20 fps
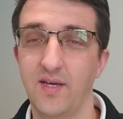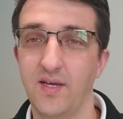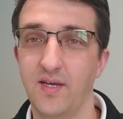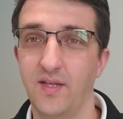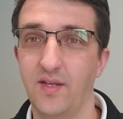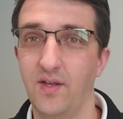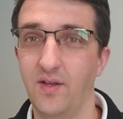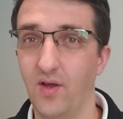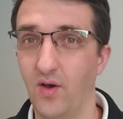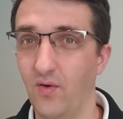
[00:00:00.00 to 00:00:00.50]

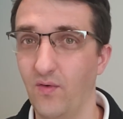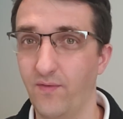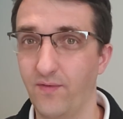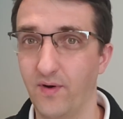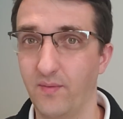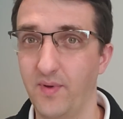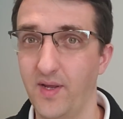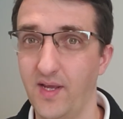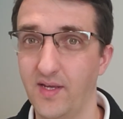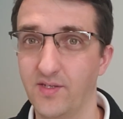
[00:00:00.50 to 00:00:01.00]
know
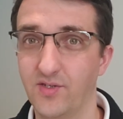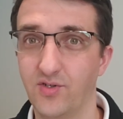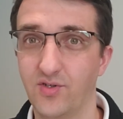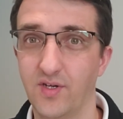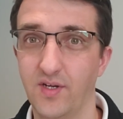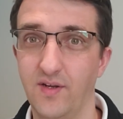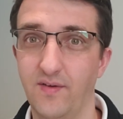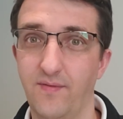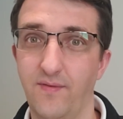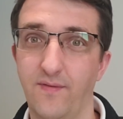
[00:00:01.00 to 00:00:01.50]
from
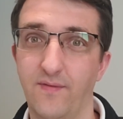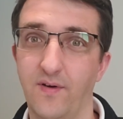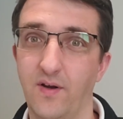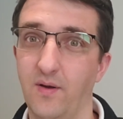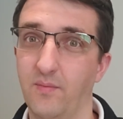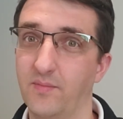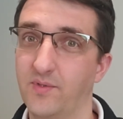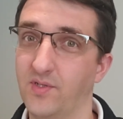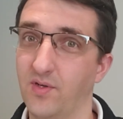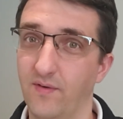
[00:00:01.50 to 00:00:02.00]
history,
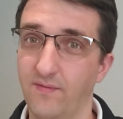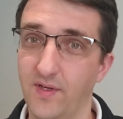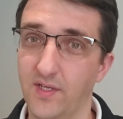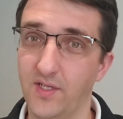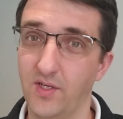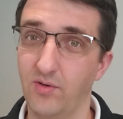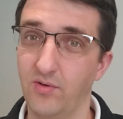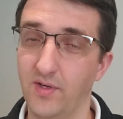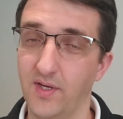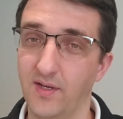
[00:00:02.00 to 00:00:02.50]
from
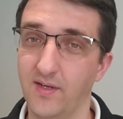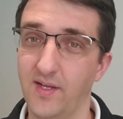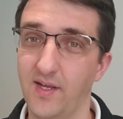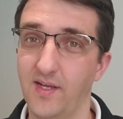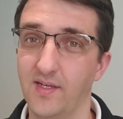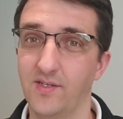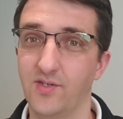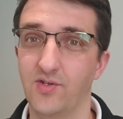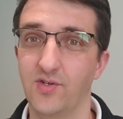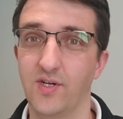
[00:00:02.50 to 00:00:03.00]
Soviet Union
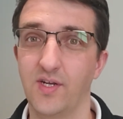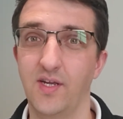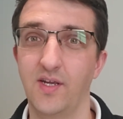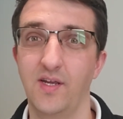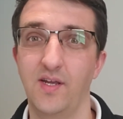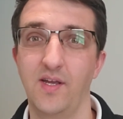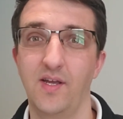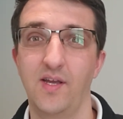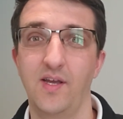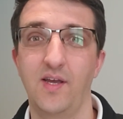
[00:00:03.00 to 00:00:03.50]
history,
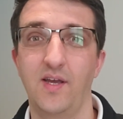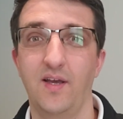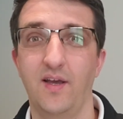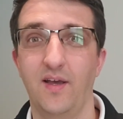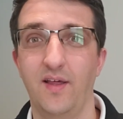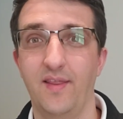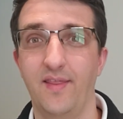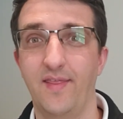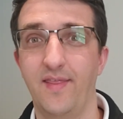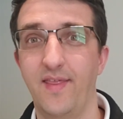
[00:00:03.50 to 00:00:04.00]

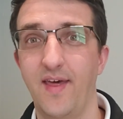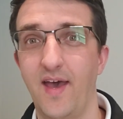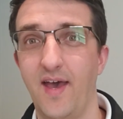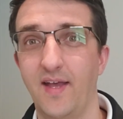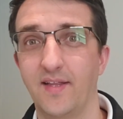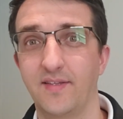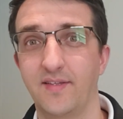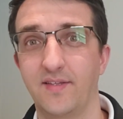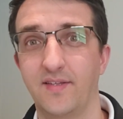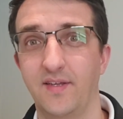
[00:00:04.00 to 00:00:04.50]

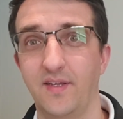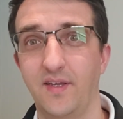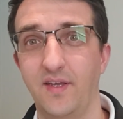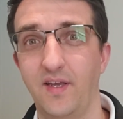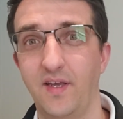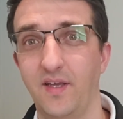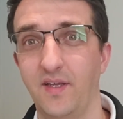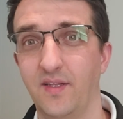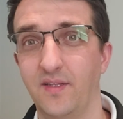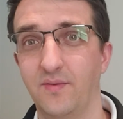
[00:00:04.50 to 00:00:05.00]
that
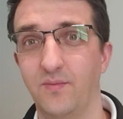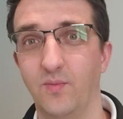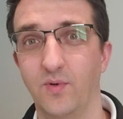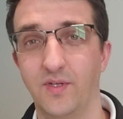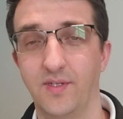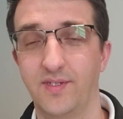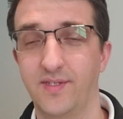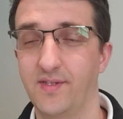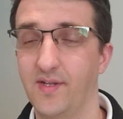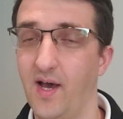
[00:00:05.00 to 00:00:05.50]
it
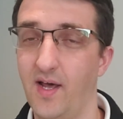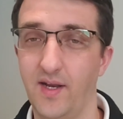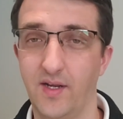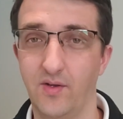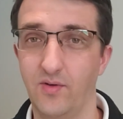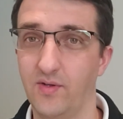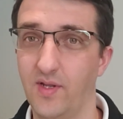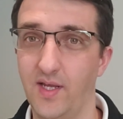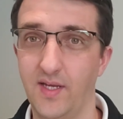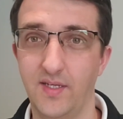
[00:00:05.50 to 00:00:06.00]
was not a
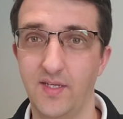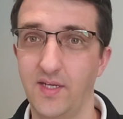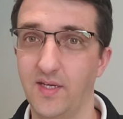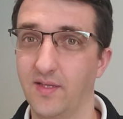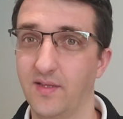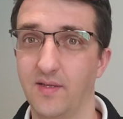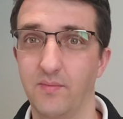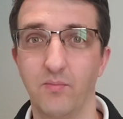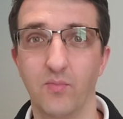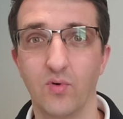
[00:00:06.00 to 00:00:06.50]
good
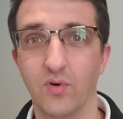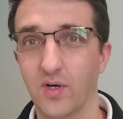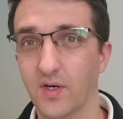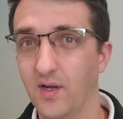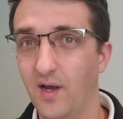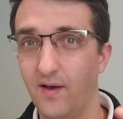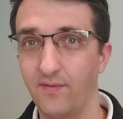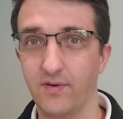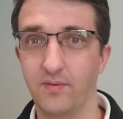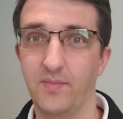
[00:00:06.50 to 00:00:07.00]
idea. The more
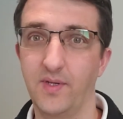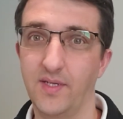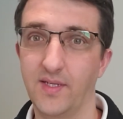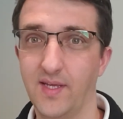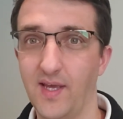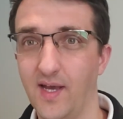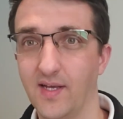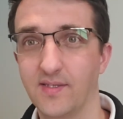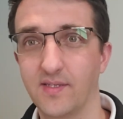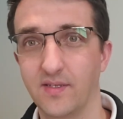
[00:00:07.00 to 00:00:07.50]
government
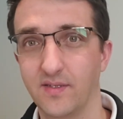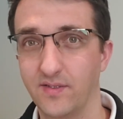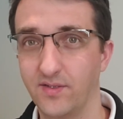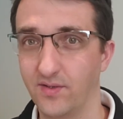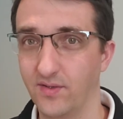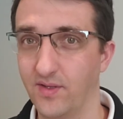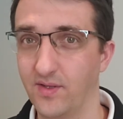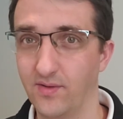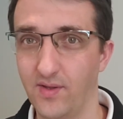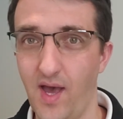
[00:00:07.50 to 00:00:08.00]
gets
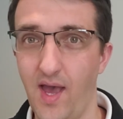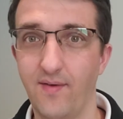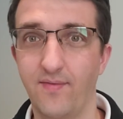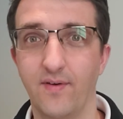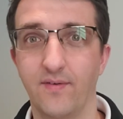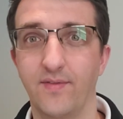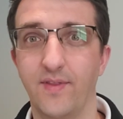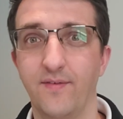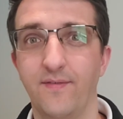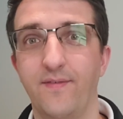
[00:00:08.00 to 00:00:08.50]
into the life
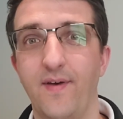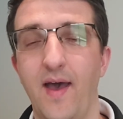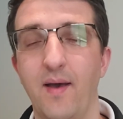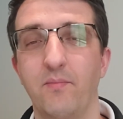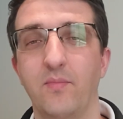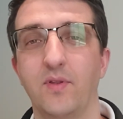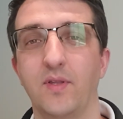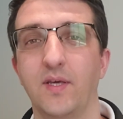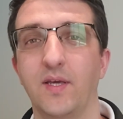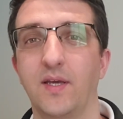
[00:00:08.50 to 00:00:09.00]
of the
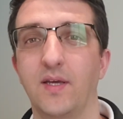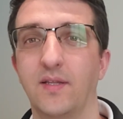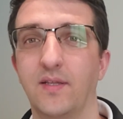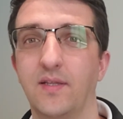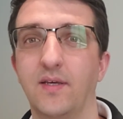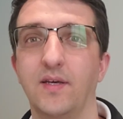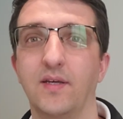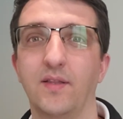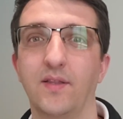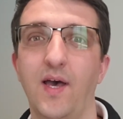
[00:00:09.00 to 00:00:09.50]
family and
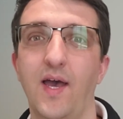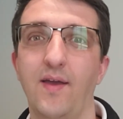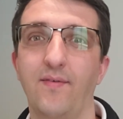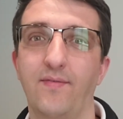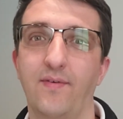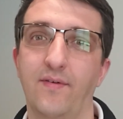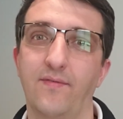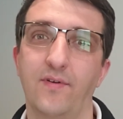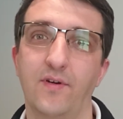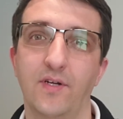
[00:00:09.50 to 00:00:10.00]
the
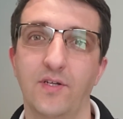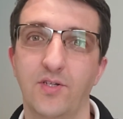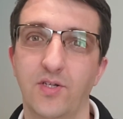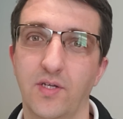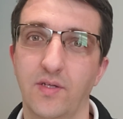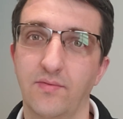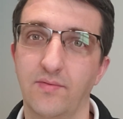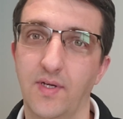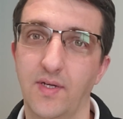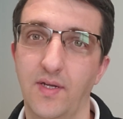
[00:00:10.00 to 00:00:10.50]
life of our
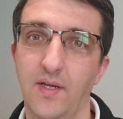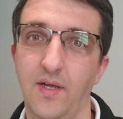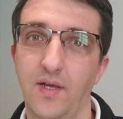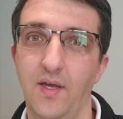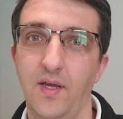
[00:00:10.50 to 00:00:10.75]
children,